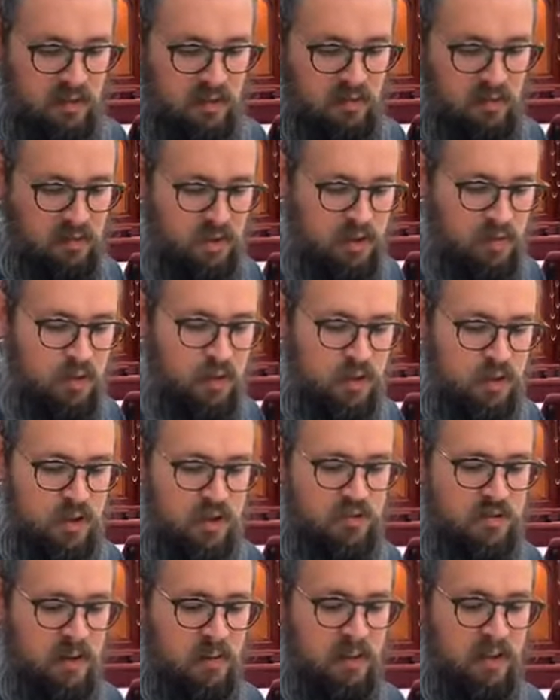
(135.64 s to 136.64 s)
what
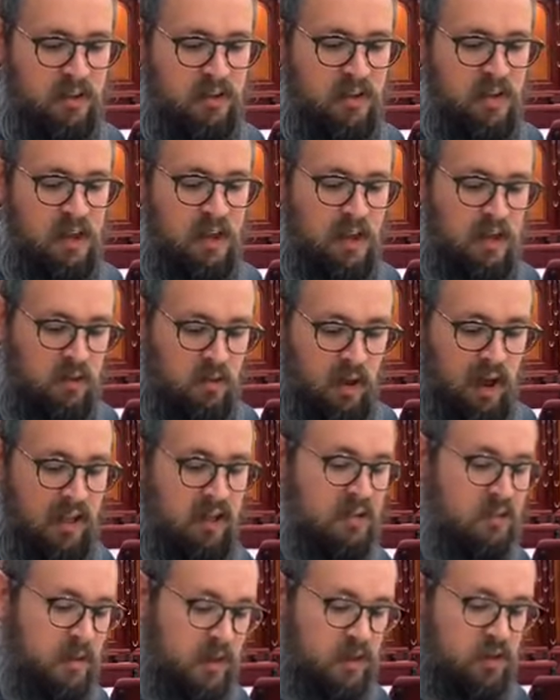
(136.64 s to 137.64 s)
emerges from it, and
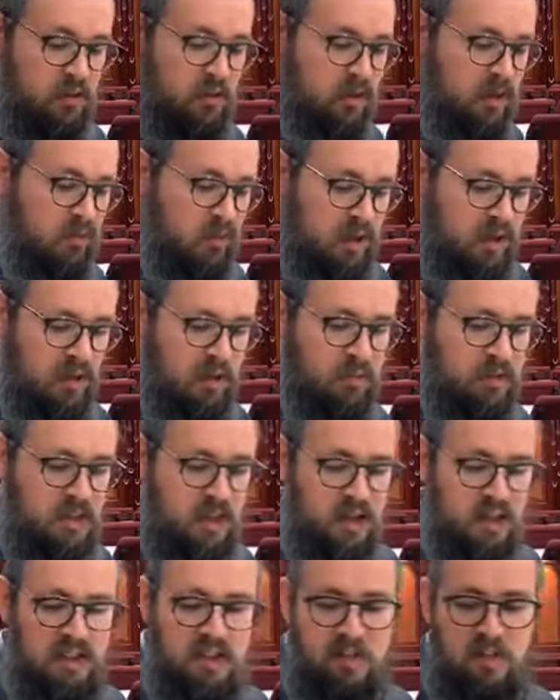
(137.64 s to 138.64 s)
especially with the way the Rebbe is
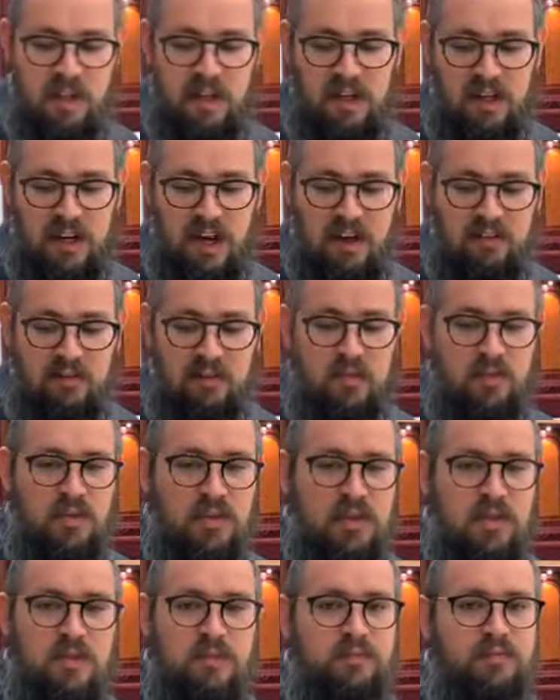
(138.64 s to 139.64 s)
going to explain it
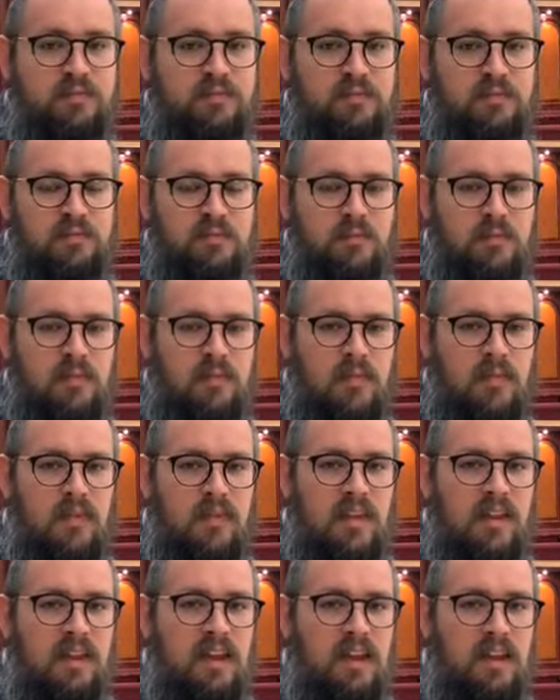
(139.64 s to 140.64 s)
afterwards,
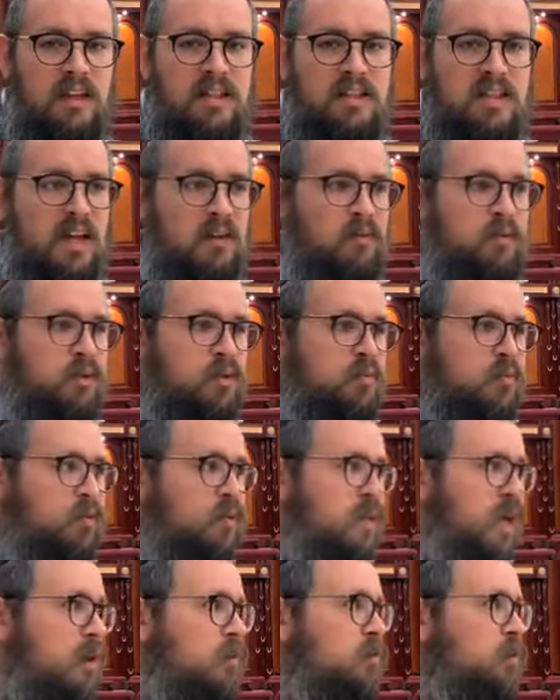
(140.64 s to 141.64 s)
is that we're
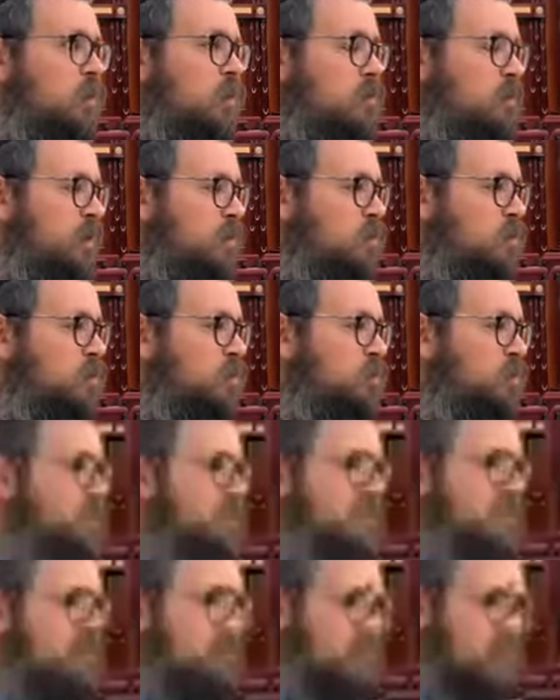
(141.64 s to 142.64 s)
now talking about
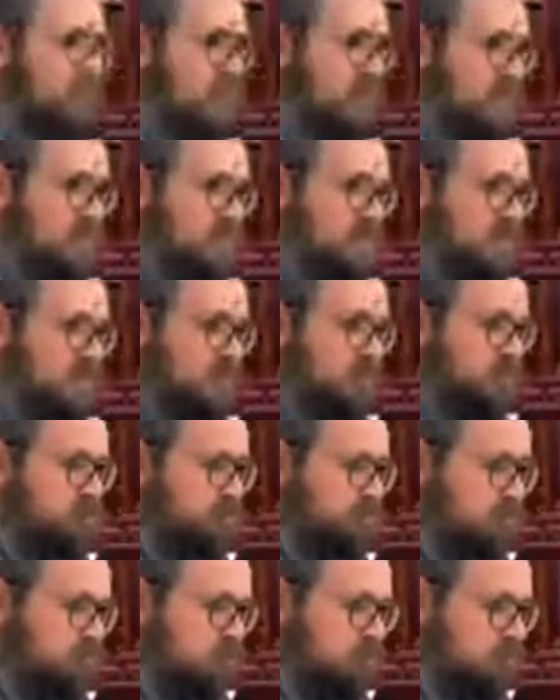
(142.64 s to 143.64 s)
three things here.
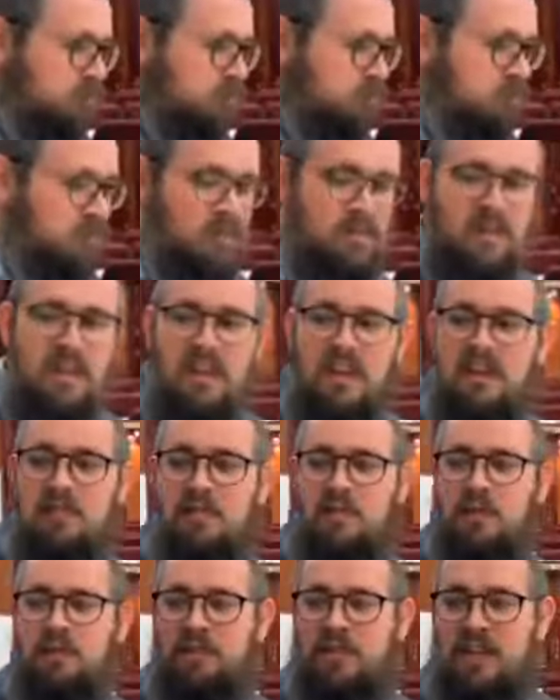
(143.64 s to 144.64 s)

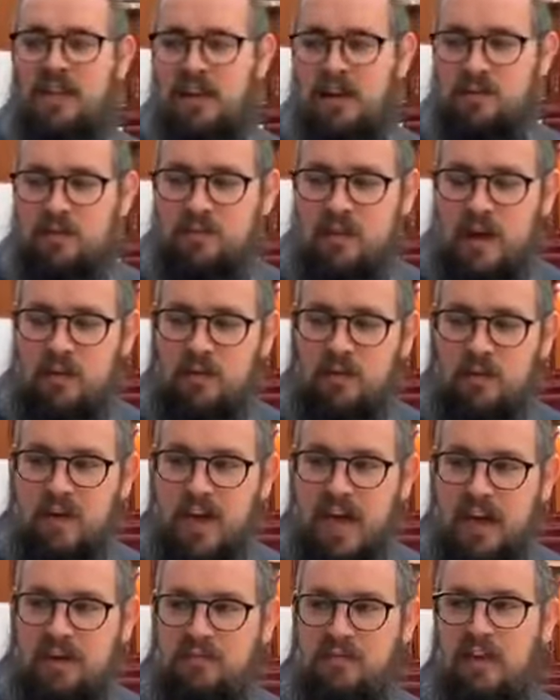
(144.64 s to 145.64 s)
From the Frierdiker Rebbe's Maimer, we
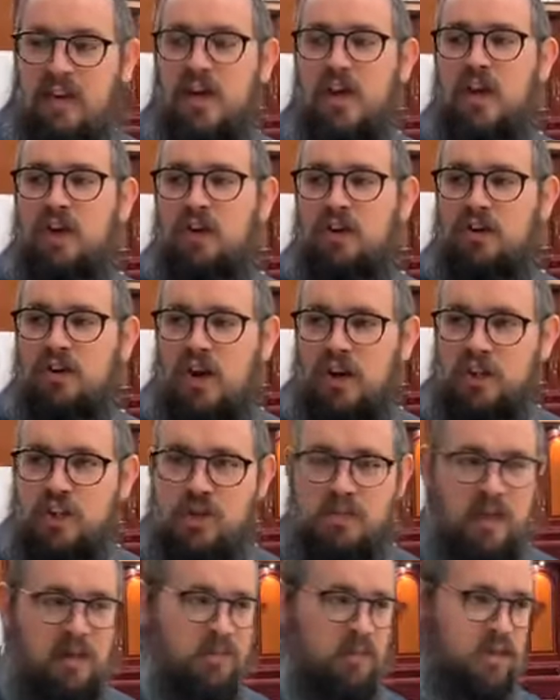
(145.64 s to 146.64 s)
have
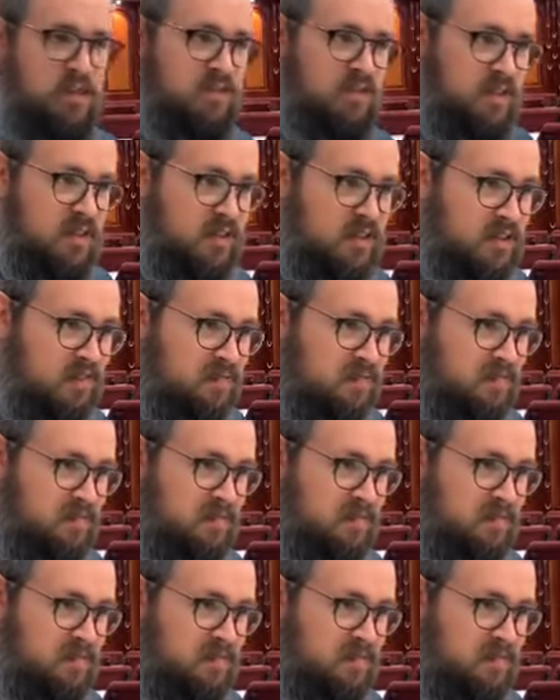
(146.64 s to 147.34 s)
Krashim and mitzvahs.